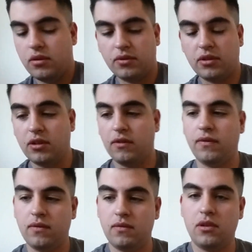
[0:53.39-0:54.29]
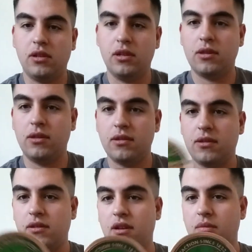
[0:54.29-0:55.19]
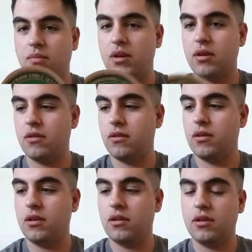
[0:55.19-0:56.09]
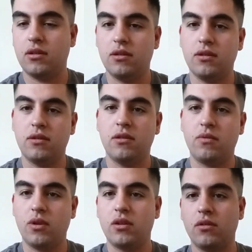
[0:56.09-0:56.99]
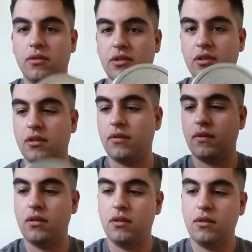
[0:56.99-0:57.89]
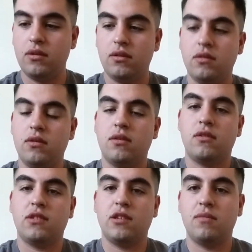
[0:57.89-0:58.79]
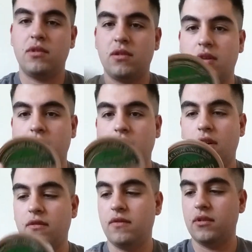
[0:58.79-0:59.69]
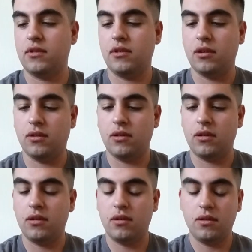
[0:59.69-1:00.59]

snuff. And I like this a lot better than I like, than the regular snuff. I've been trying a lot of this lately.